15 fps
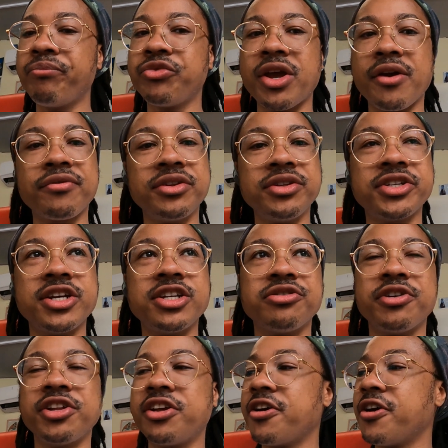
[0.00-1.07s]
It definitely
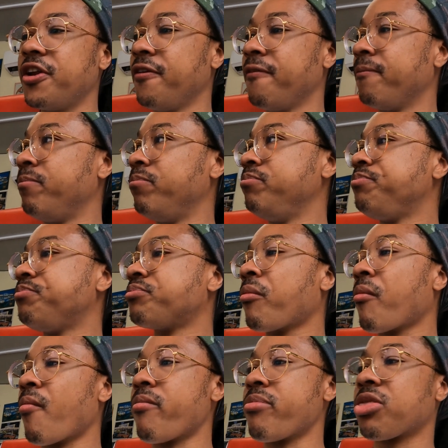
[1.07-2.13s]
tastes really good.
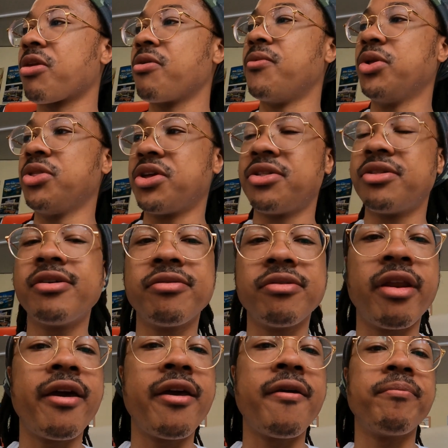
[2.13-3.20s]
One thing though,
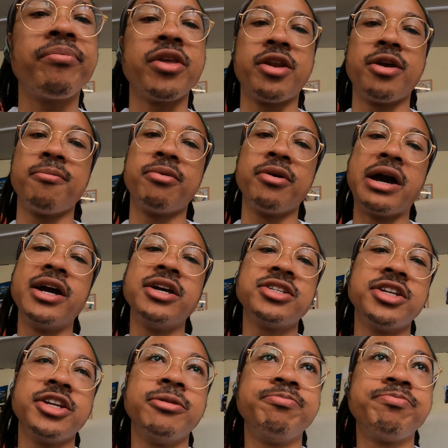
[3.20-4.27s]
they didn't put
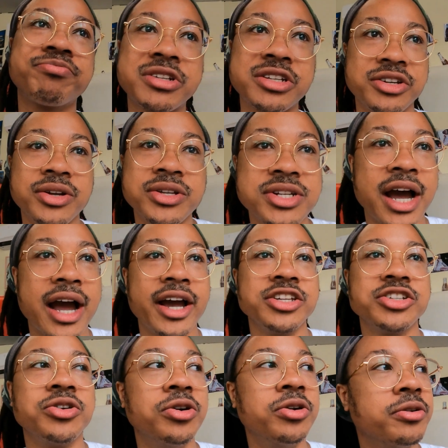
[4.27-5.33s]
ice in it, so it's not
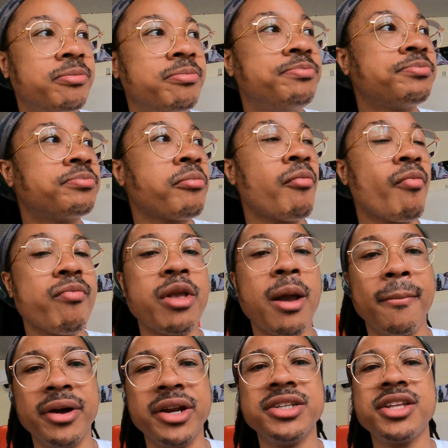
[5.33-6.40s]
ice cold.
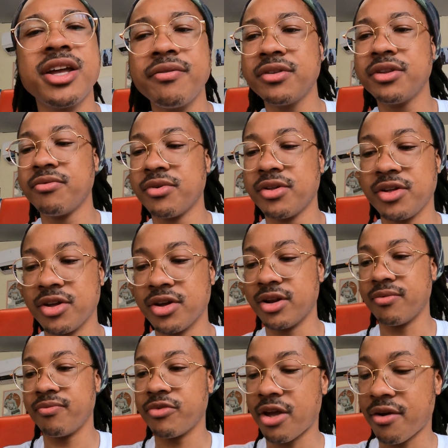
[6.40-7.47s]
But it's definitely really
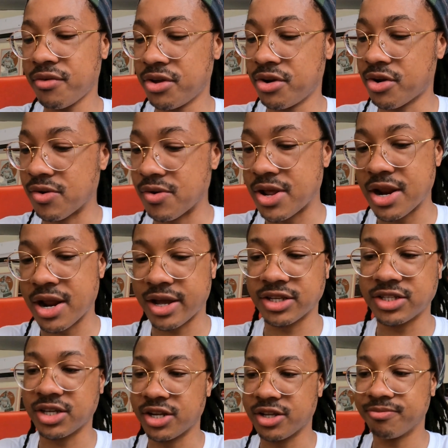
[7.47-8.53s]
good. Definitely don't need
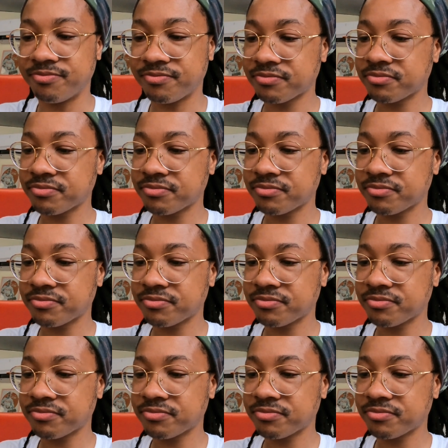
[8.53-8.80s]
ice in it.